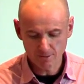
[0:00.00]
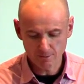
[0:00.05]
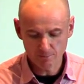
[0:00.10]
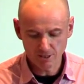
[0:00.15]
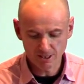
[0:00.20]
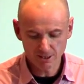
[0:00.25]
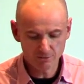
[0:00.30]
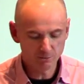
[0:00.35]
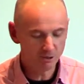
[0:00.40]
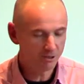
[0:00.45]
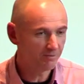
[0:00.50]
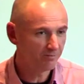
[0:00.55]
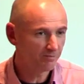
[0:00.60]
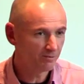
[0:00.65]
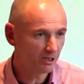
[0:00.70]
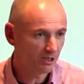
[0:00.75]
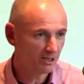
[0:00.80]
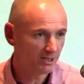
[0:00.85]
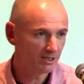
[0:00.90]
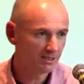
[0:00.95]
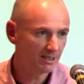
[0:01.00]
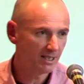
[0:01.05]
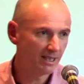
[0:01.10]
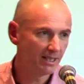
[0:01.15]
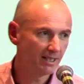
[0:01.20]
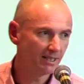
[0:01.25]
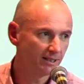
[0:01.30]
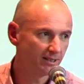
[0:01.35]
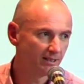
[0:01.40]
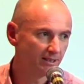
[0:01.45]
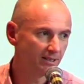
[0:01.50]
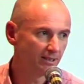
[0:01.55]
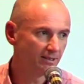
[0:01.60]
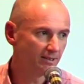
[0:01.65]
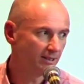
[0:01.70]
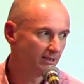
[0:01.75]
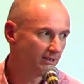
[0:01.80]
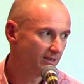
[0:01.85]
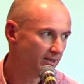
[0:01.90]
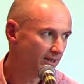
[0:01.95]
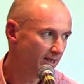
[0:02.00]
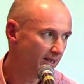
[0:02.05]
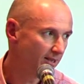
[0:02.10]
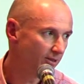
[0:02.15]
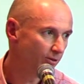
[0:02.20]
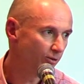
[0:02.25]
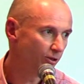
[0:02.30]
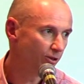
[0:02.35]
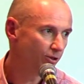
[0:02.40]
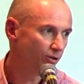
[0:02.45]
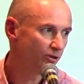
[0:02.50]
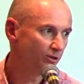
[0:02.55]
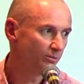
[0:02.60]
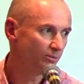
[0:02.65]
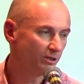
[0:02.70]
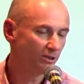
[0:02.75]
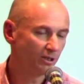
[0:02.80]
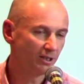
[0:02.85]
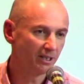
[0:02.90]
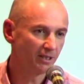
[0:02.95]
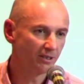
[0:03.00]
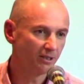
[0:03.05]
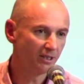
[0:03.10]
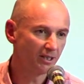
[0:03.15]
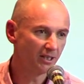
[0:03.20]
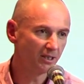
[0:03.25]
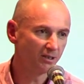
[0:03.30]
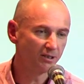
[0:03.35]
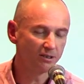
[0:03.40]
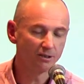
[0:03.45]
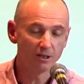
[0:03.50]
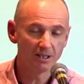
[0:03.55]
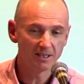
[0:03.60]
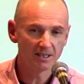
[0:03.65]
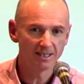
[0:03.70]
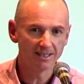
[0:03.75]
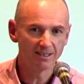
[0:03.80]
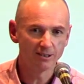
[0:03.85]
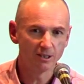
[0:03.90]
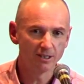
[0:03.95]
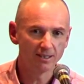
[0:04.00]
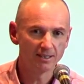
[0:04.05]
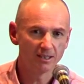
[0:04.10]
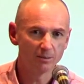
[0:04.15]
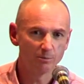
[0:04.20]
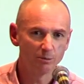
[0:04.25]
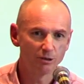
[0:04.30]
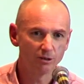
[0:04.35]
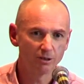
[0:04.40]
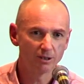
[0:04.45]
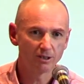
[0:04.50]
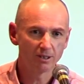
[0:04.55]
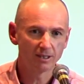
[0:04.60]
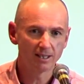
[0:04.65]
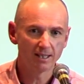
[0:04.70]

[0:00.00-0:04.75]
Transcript: Much of what I'm going to say is in Elinor Ostrom's 1990 book,